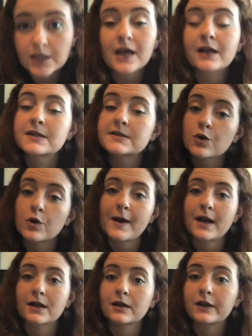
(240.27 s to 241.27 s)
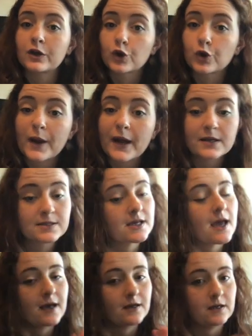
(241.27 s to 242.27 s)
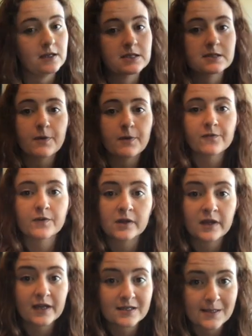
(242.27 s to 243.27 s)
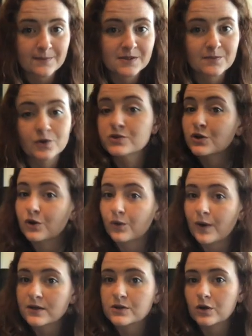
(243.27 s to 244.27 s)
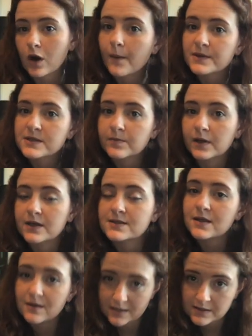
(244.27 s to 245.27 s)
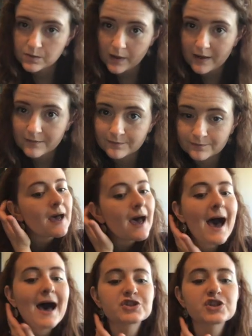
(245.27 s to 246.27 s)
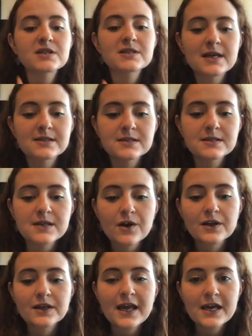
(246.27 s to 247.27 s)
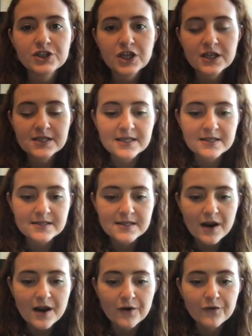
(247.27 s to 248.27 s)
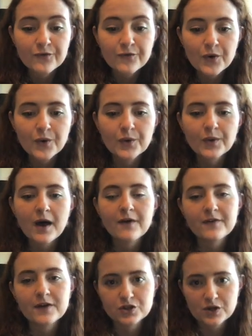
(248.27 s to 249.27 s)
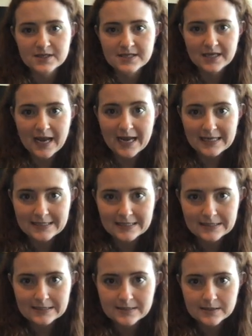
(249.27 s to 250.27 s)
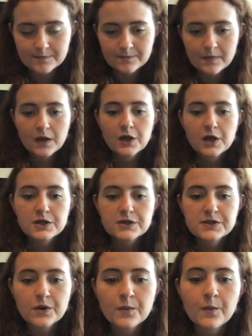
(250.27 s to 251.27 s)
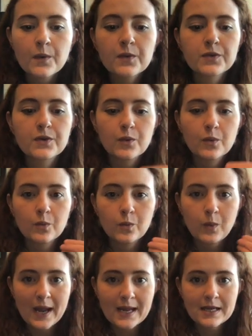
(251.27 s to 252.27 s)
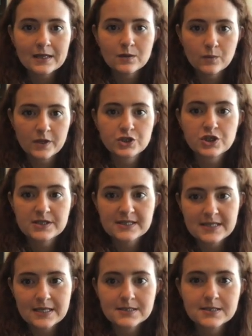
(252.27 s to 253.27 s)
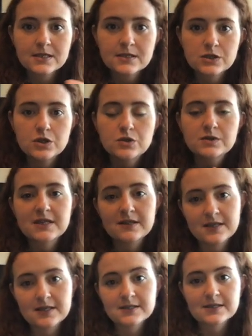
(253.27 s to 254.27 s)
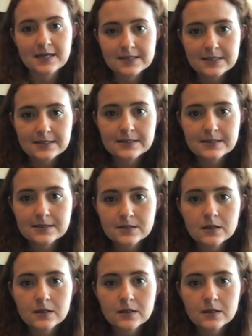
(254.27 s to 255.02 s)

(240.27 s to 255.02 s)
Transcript: It is grammatically correct, and it is perfectly acceptable to correct your comma splice in this way. Ashley's lessons are engaging since they are full of interesting ideas. So the way in which since is used in this sentence,